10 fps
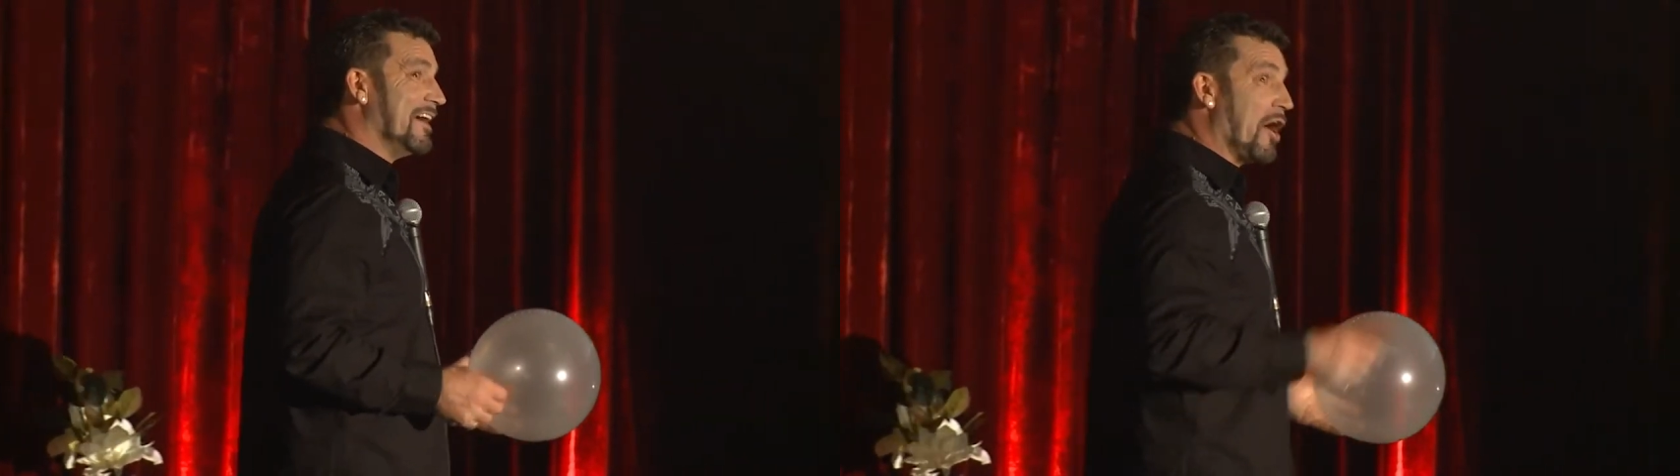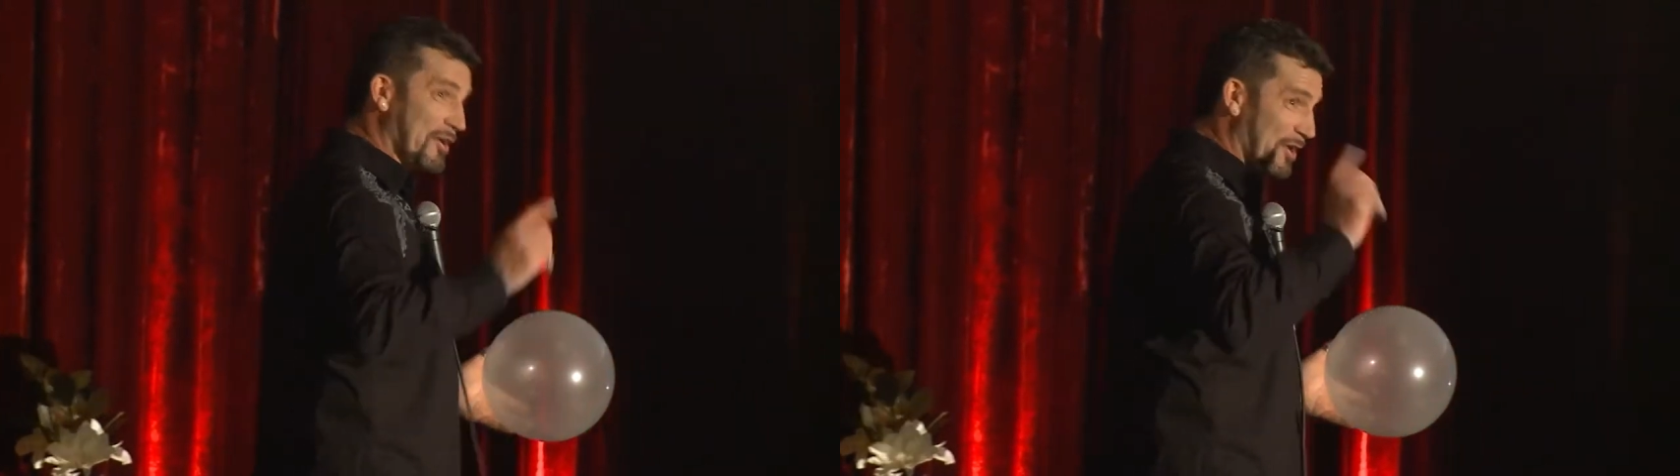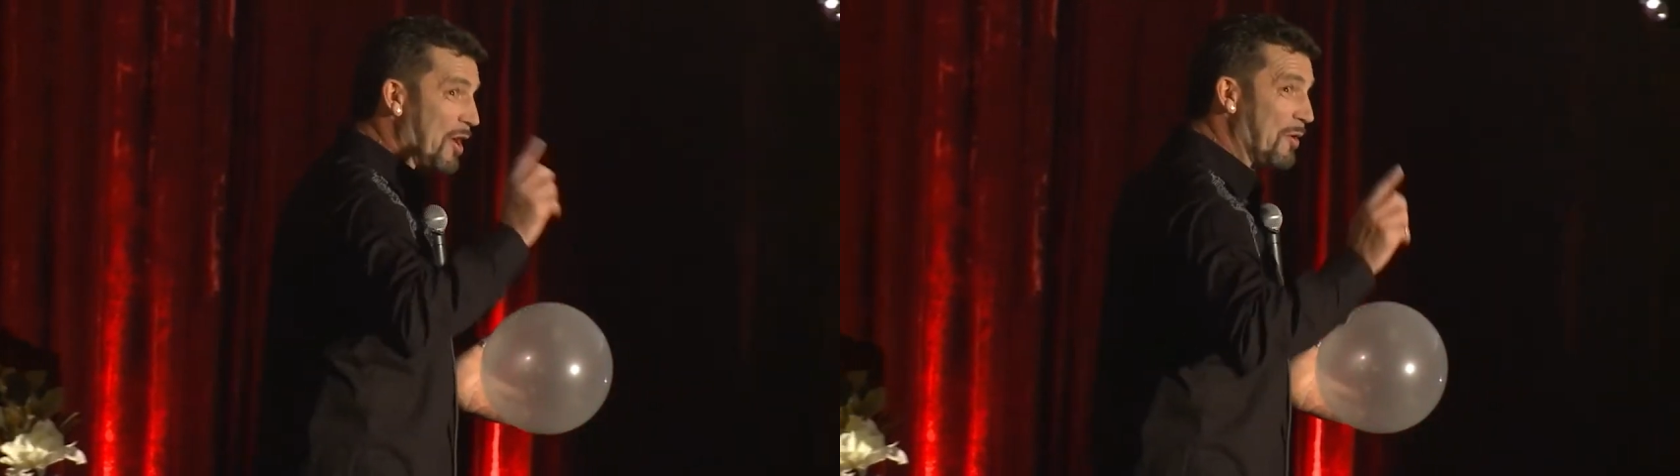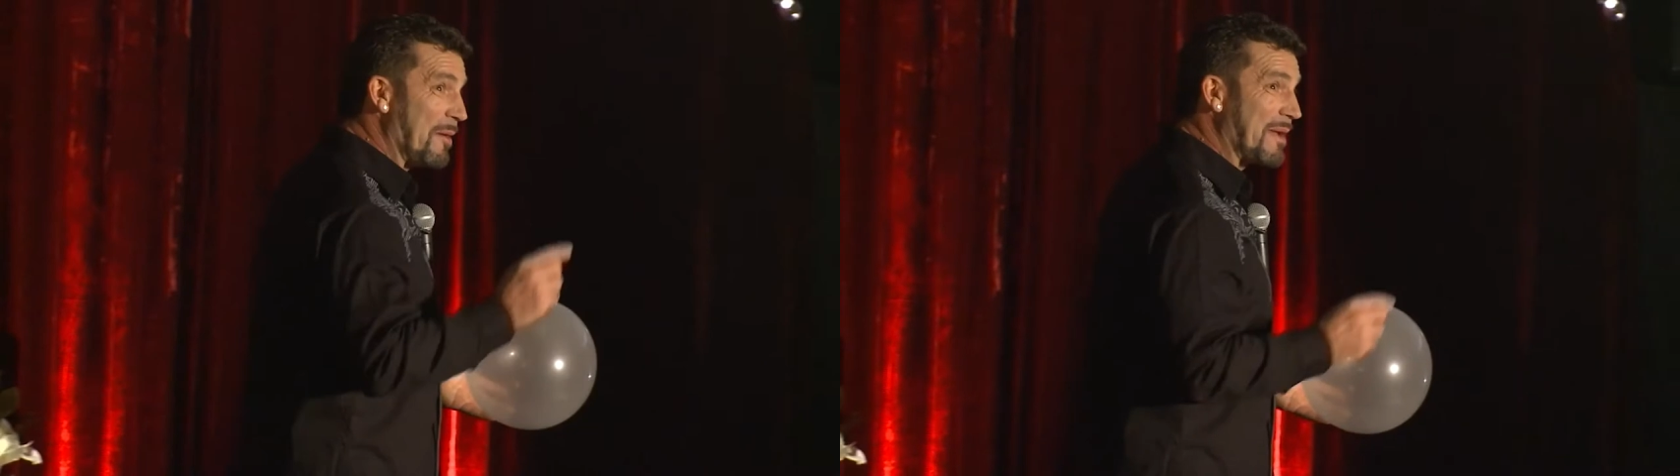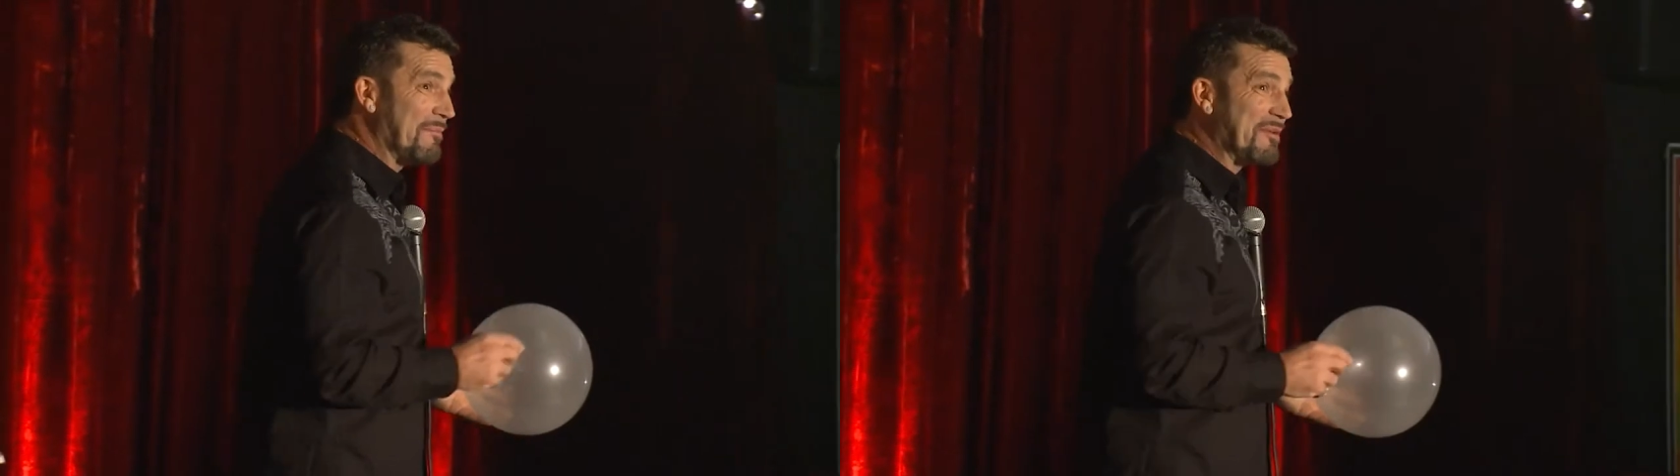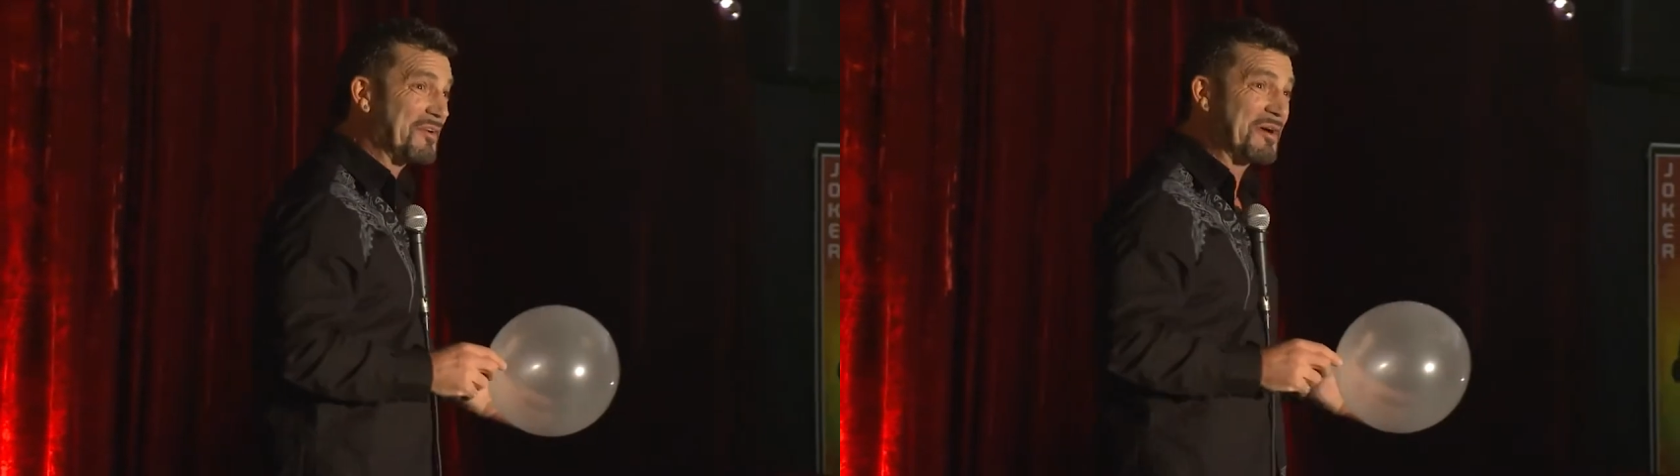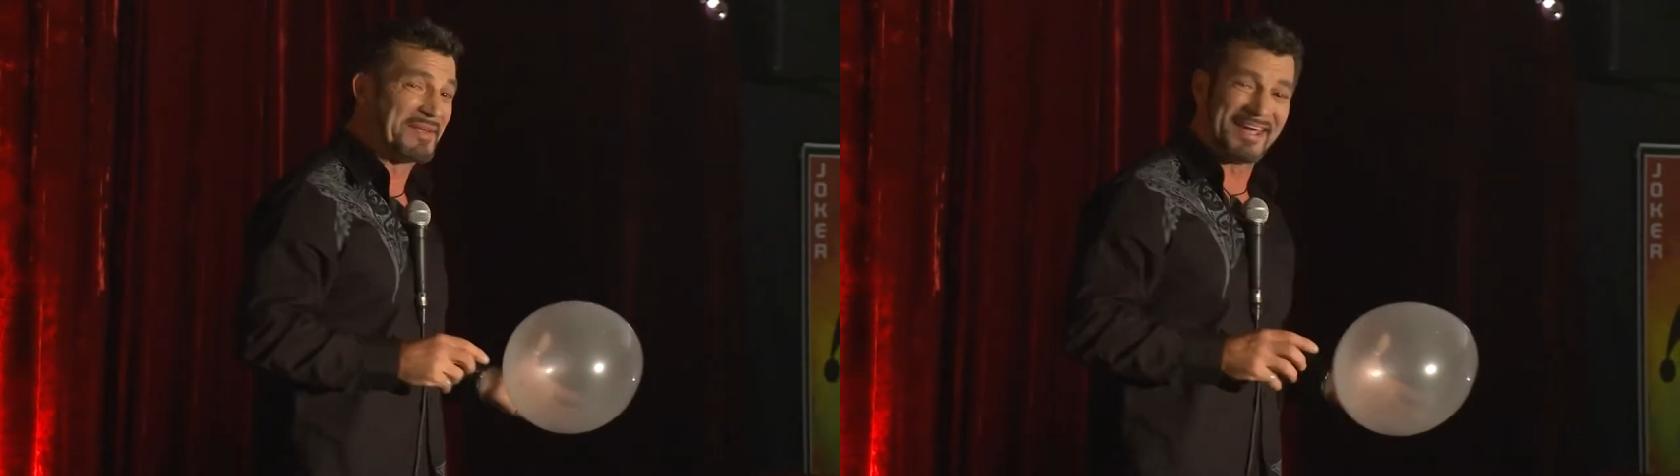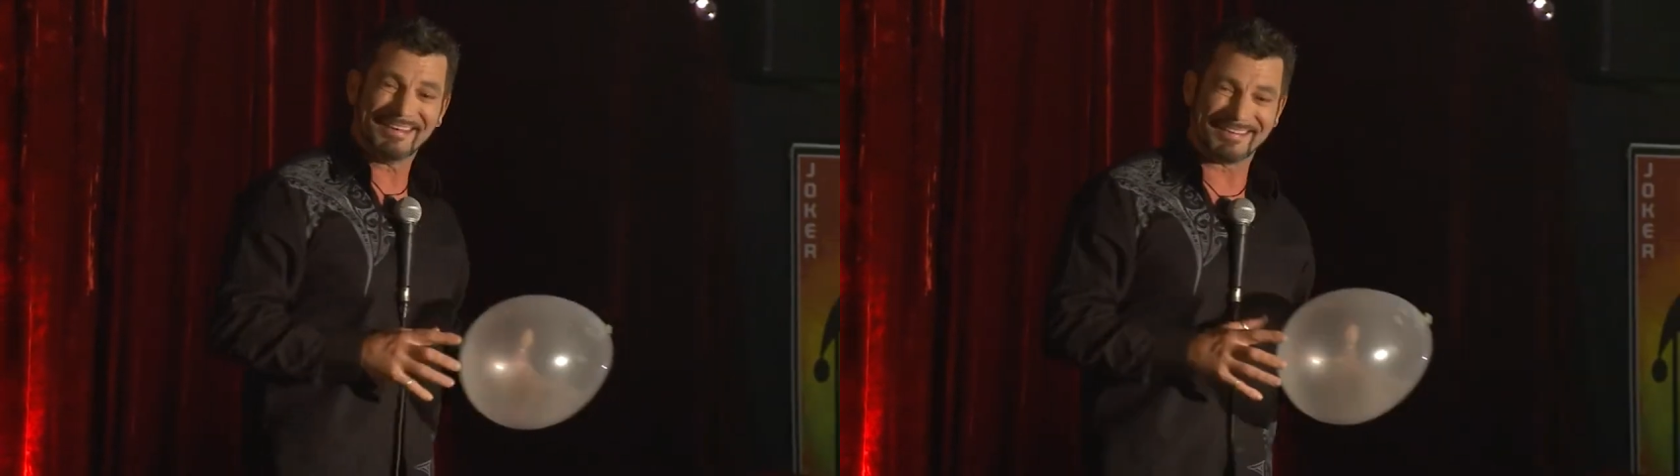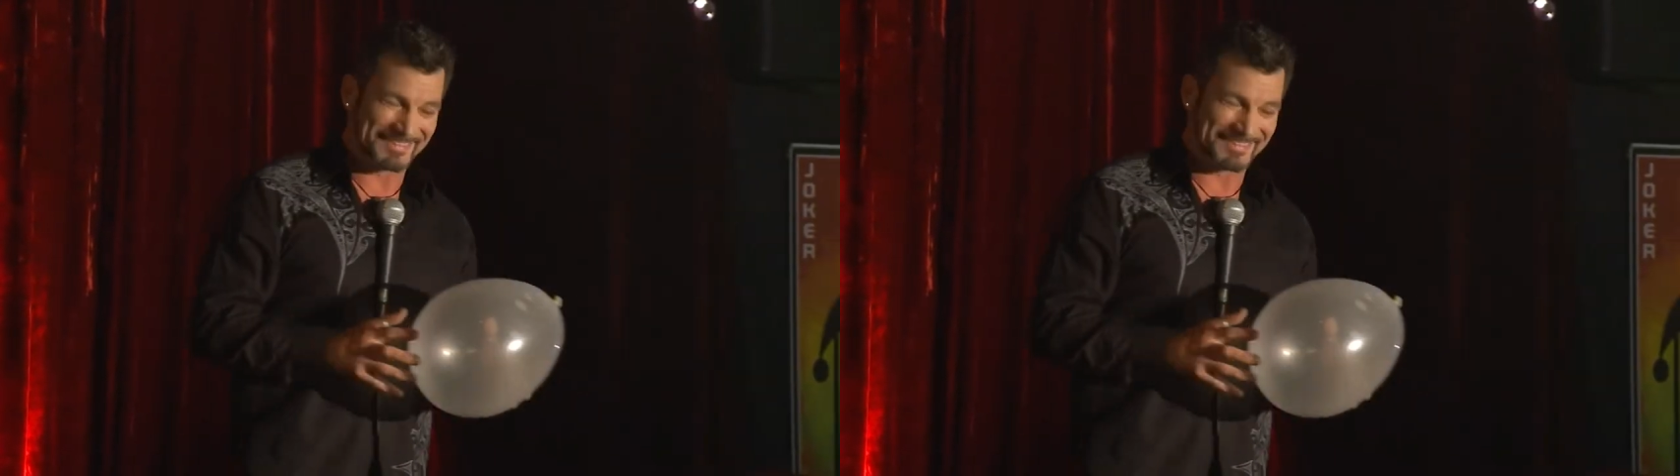Oh, you know where I'm coming from, yeah?